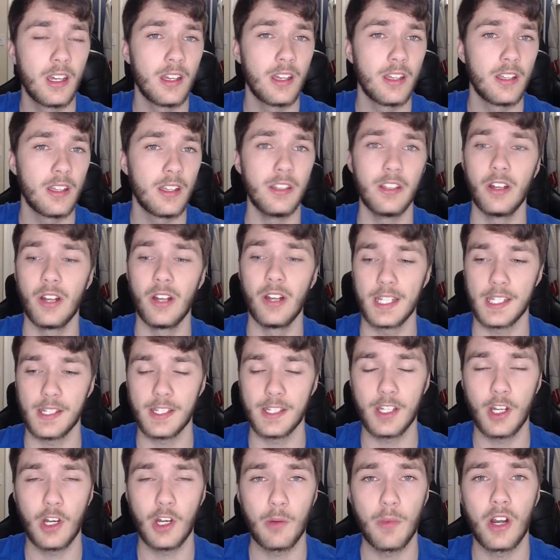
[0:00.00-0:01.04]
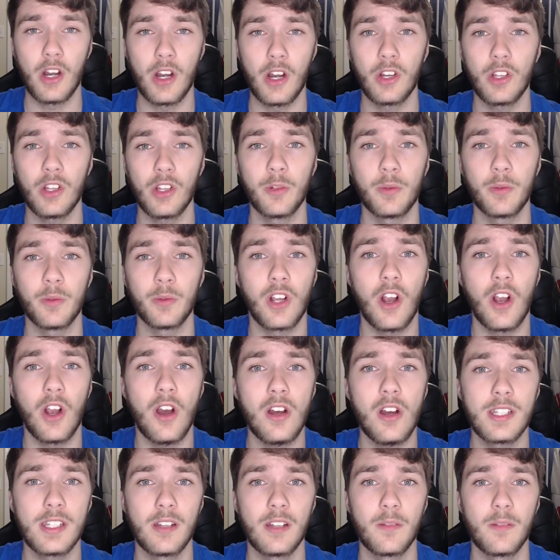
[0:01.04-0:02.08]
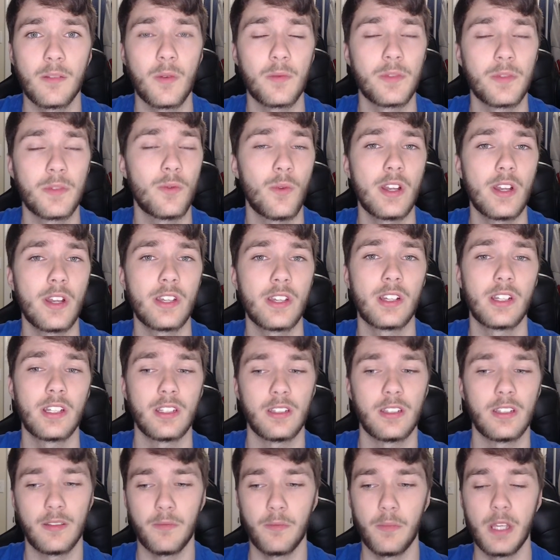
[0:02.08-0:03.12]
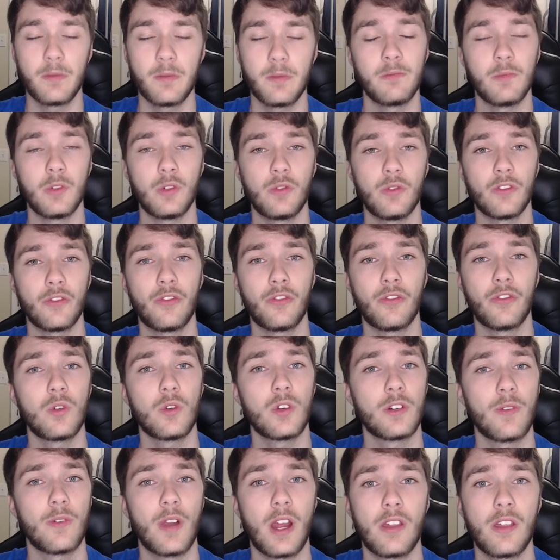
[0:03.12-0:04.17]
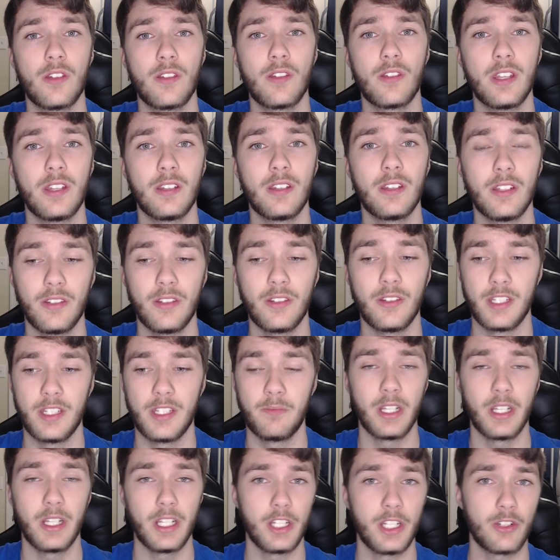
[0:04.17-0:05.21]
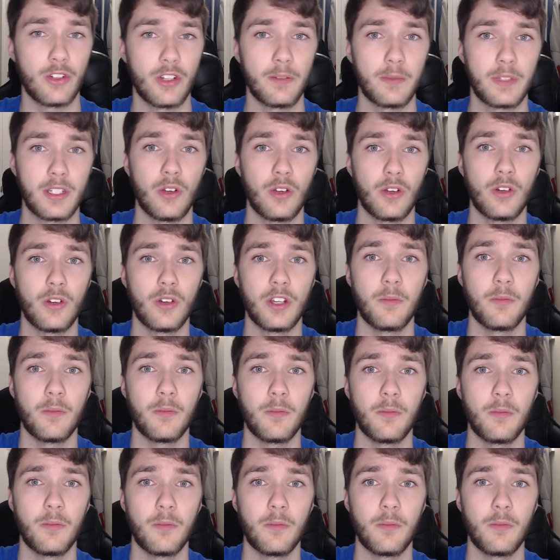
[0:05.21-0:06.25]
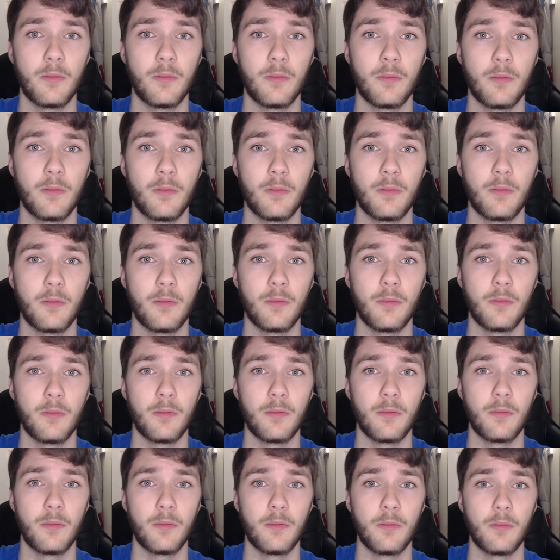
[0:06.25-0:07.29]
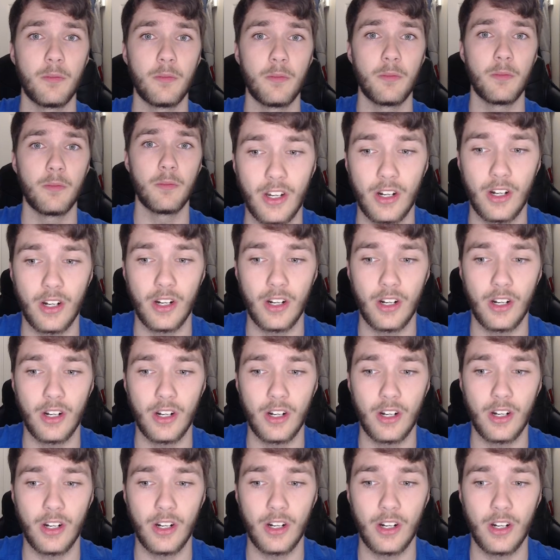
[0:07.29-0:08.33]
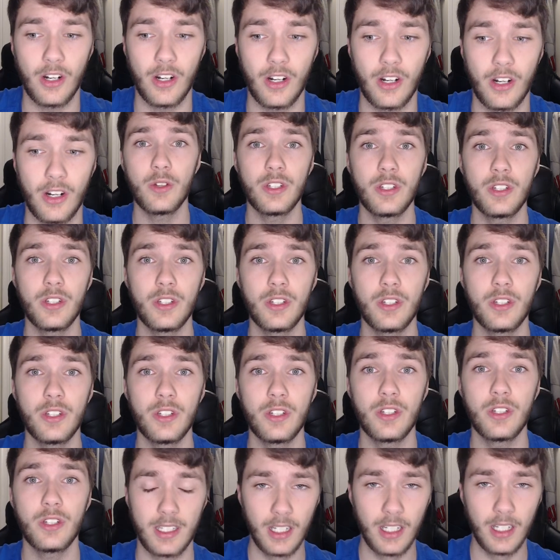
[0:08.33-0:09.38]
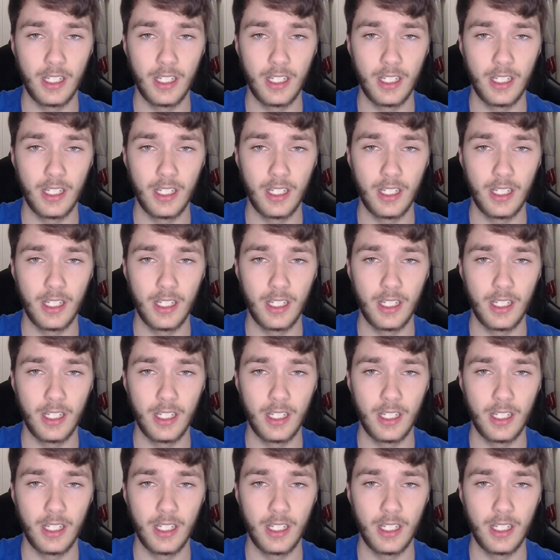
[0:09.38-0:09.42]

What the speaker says: as I was talking about earlier with the cost, I'm almost wondering, maybe moving forward, rather than, these big dreams of going to Mars, which are making headlines, we need to start focusing on the ocean, because,